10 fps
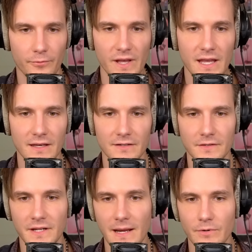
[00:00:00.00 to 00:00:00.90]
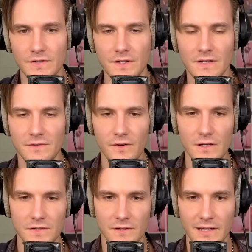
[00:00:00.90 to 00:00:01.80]
weekend and the neighbors just
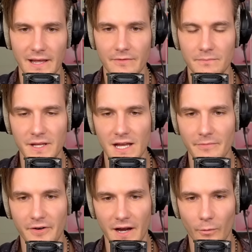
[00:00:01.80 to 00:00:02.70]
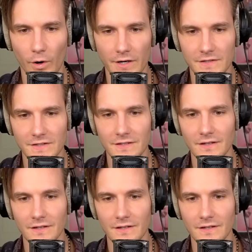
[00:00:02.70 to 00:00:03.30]
finished their 11 pm fireworks.